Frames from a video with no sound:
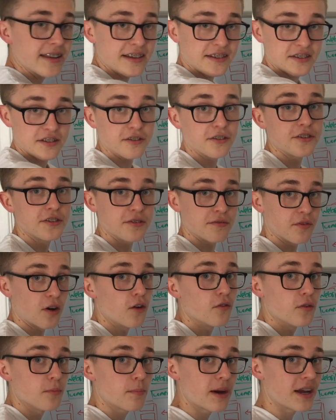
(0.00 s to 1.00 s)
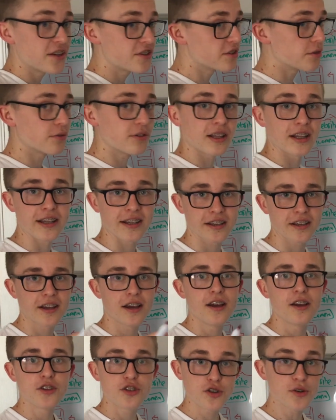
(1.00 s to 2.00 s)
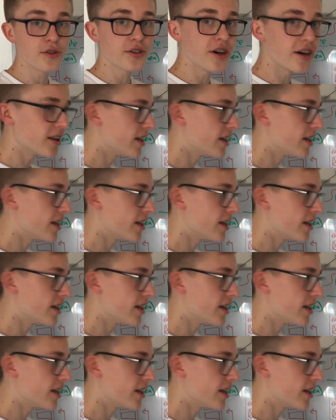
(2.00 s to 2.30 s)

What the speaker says: the exclusive offer page, they'll click join